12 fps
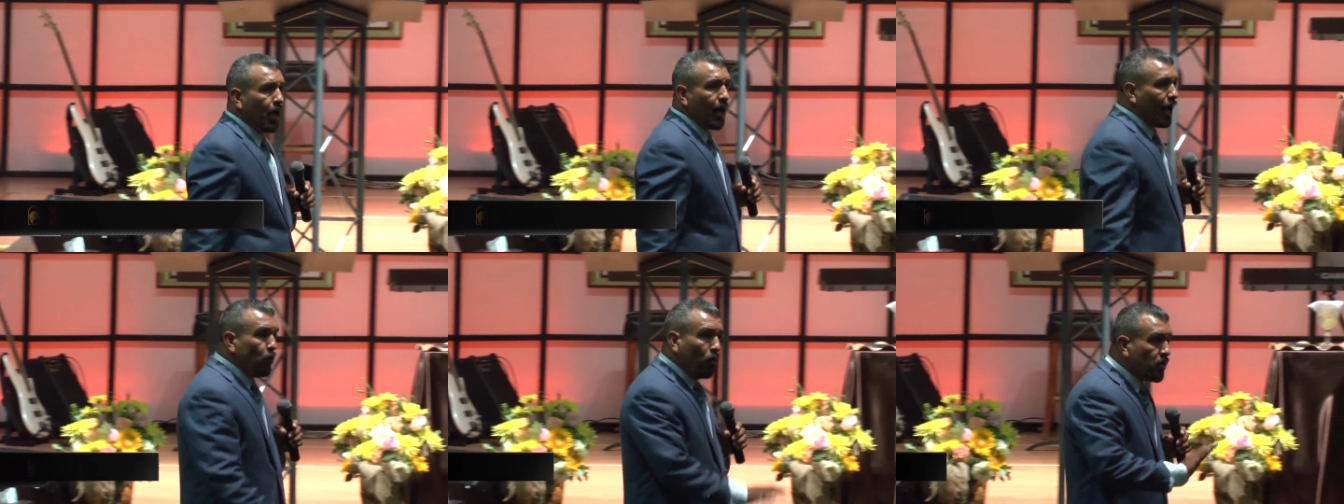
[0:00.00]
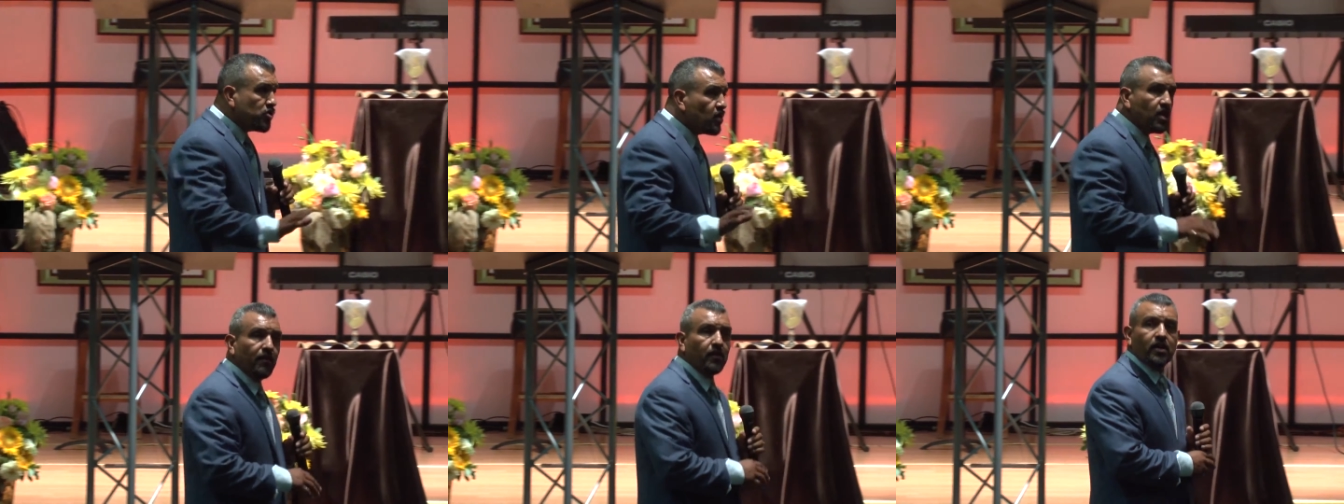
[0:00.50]
God don't want you to
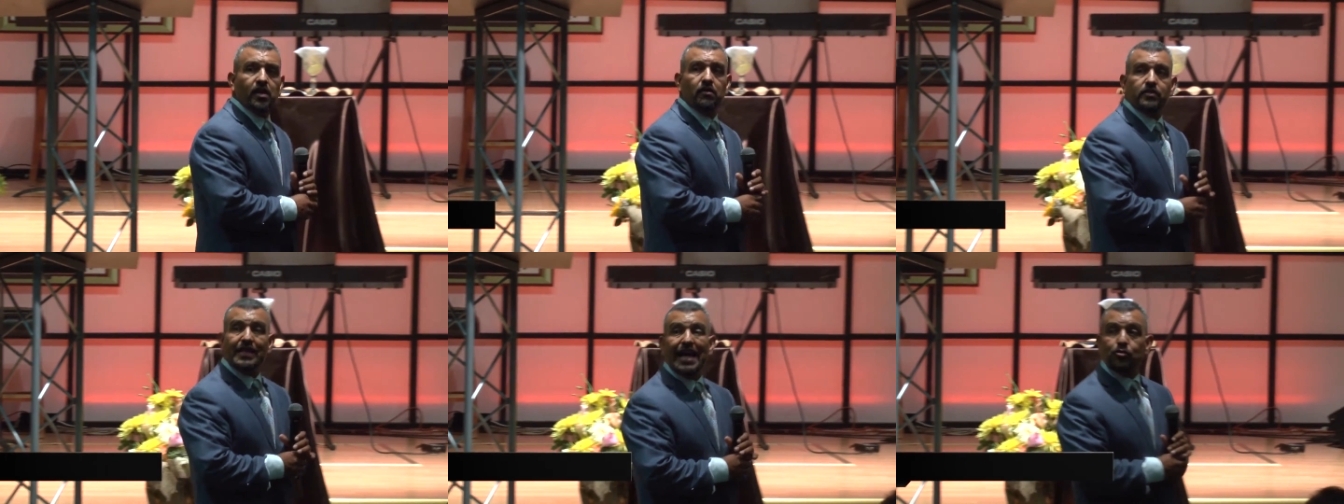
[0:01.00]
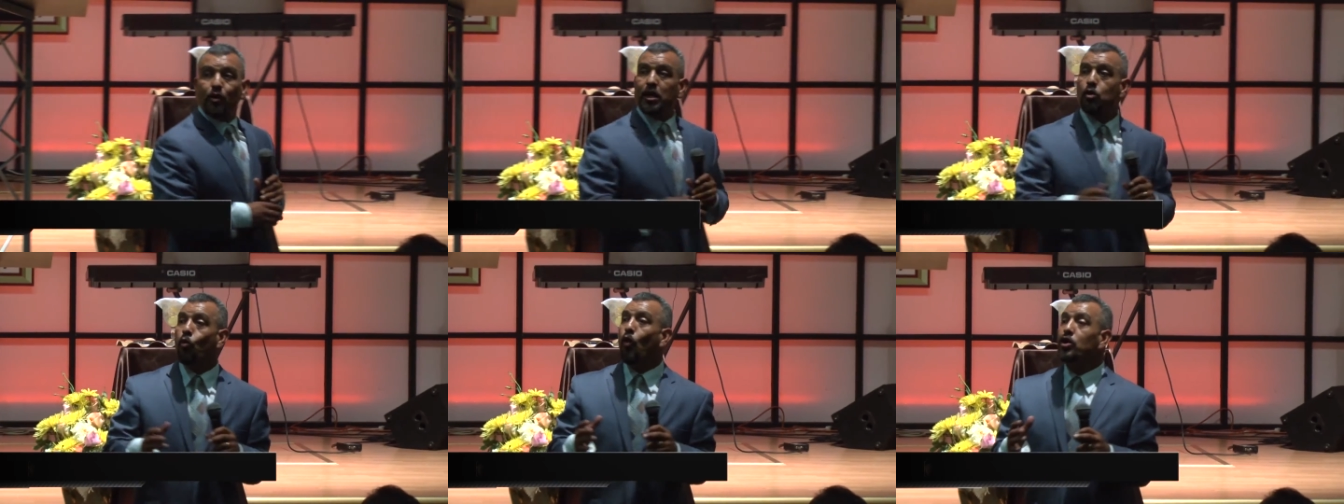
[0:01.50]
give out a guilt. That's why
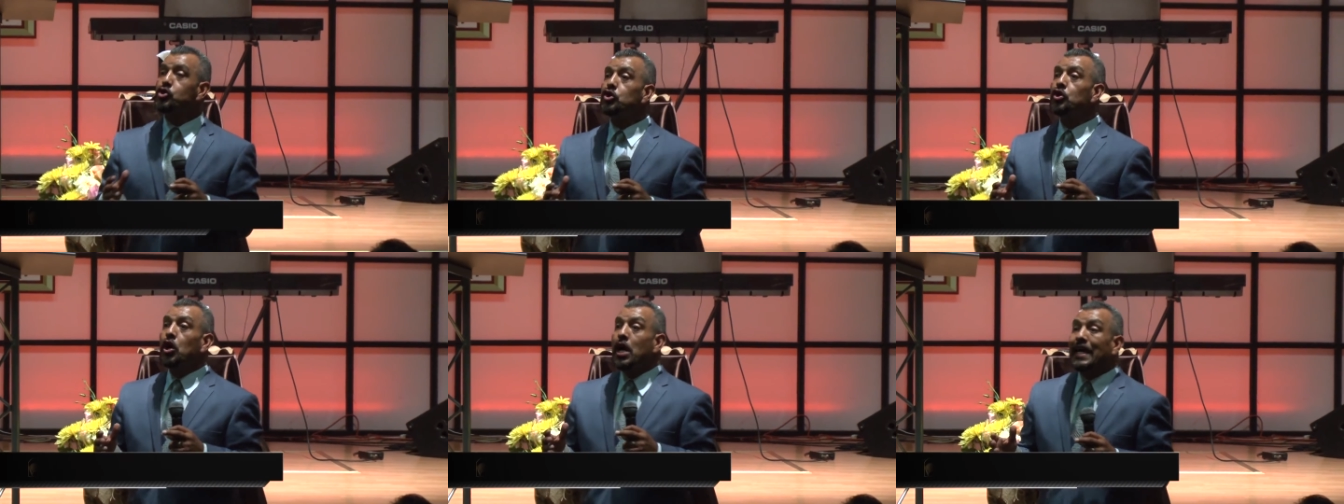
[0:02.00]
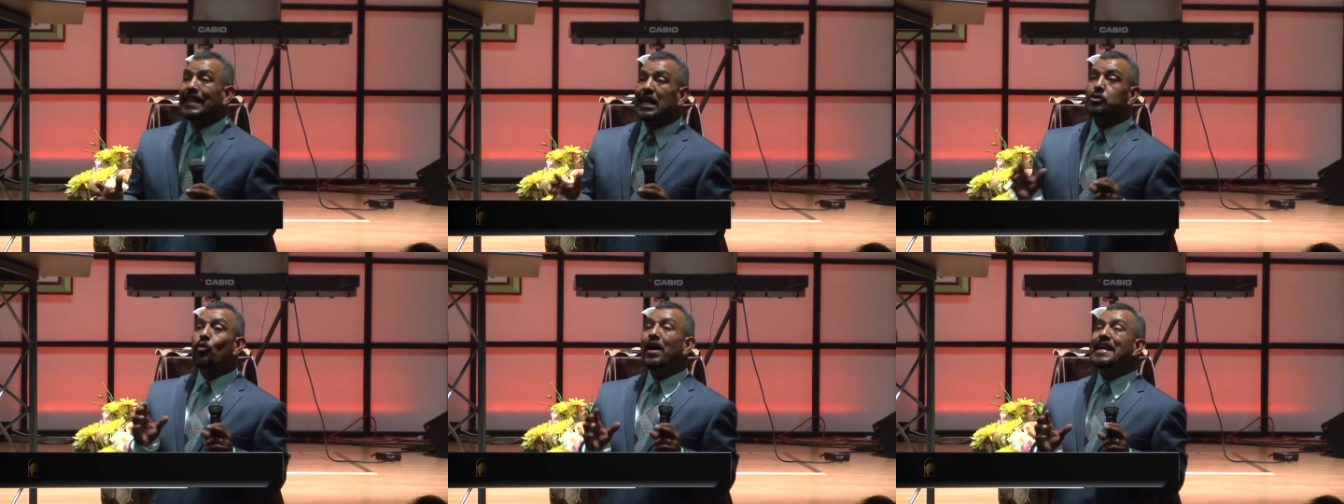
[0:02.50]
He wants you.
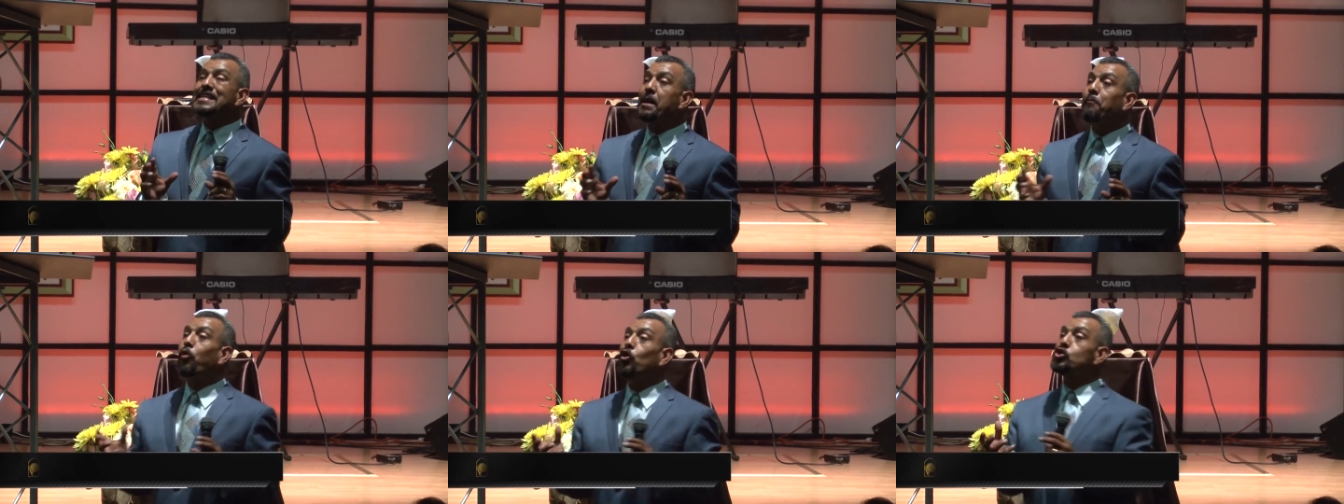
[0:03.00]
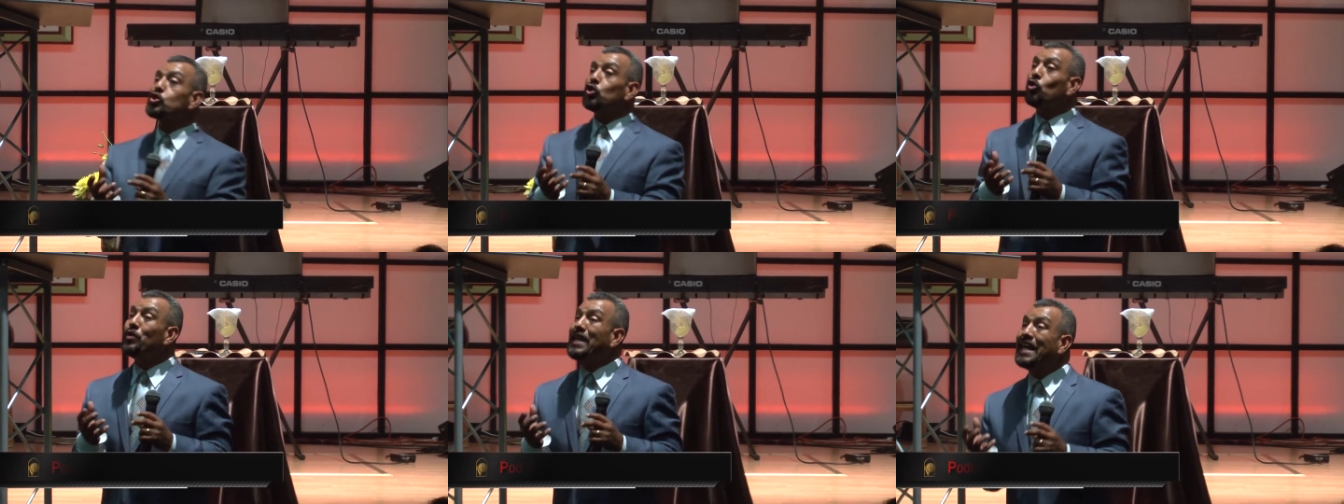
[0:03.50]
That's why it's a
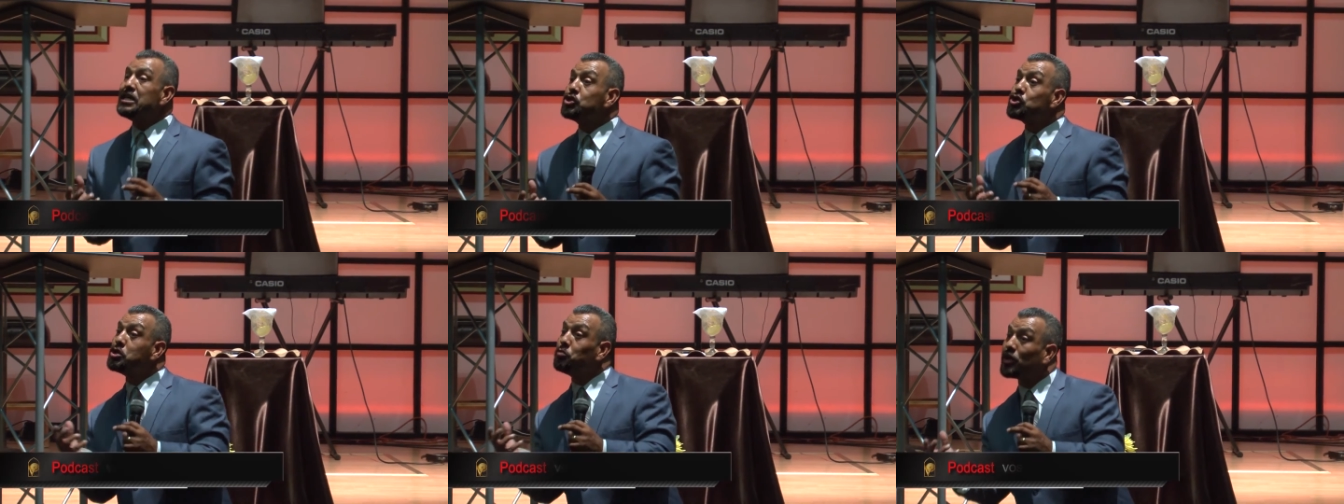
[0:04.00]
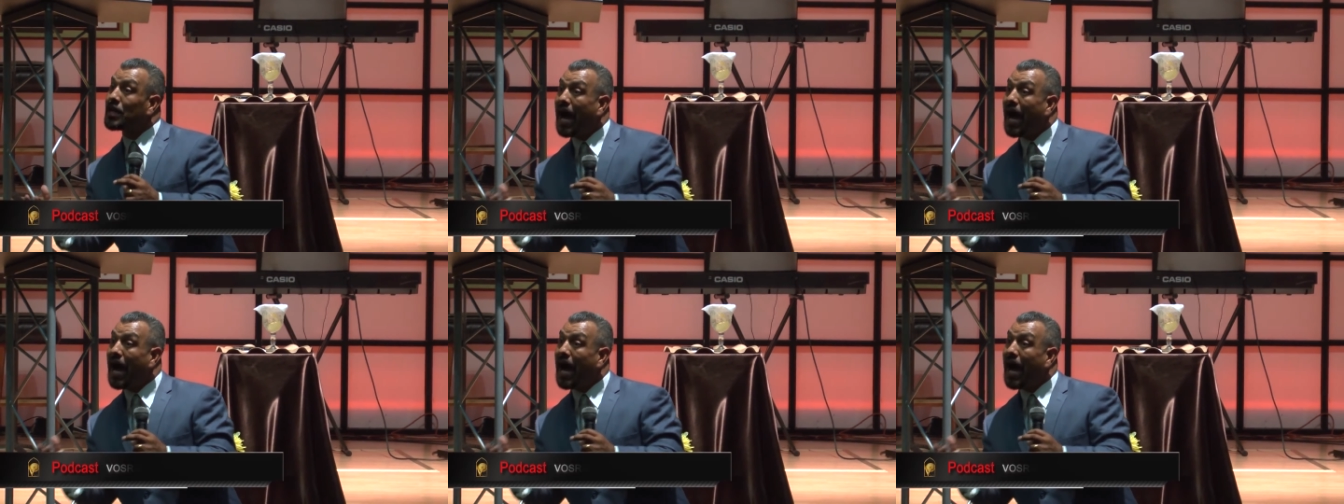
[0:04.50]
personal relationship with